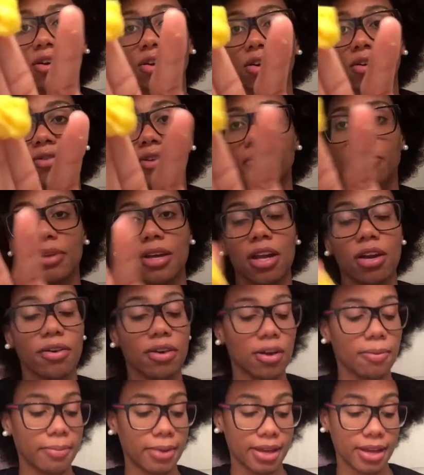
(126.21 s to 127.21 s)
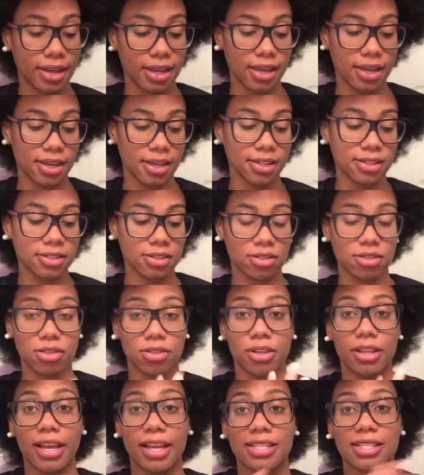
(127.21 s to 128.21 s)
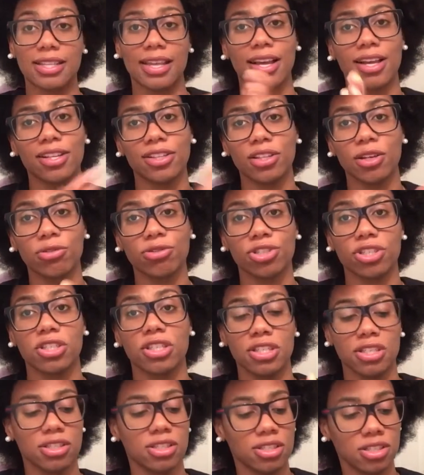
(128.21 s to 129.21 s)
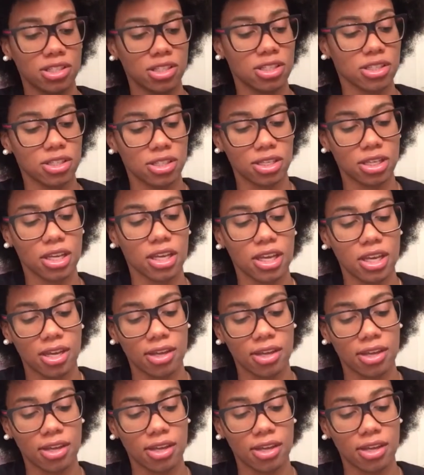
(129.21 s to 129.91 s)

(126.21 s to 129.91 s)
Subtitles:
rub that around my hands until it gets like a lotion consistency.